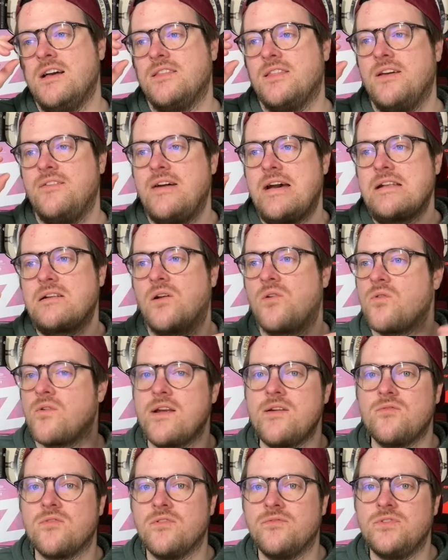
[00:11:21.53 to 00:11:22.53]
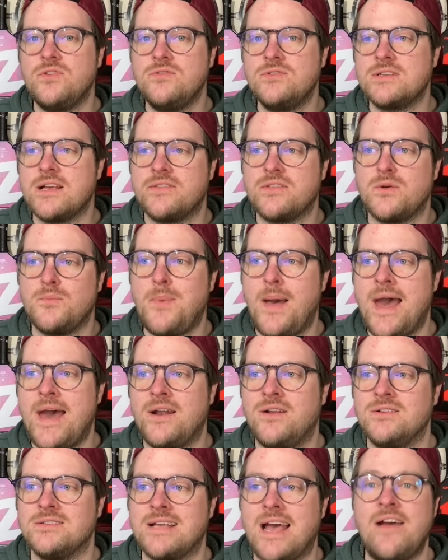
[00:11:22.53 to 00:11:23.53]
They've had great reviews on their
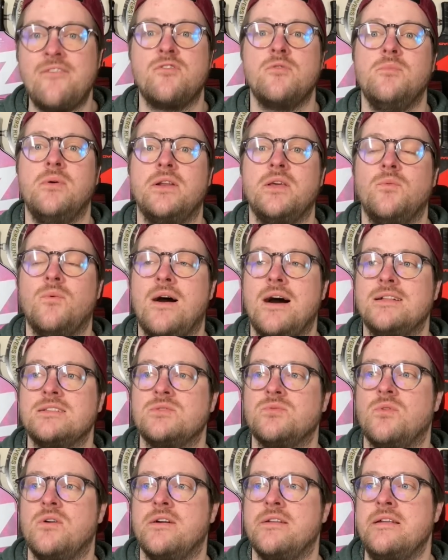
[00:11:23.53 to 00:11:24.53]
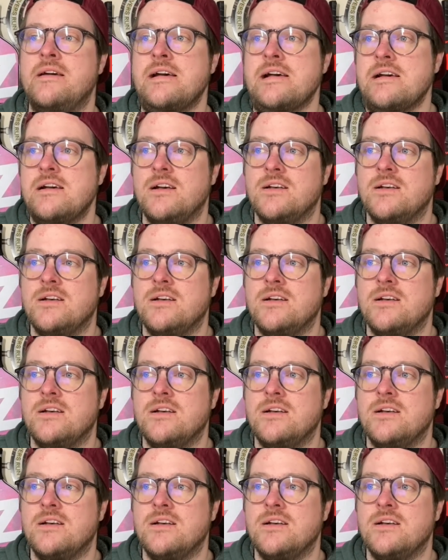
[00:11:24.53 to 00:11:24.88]
paddles. Everybody wants one.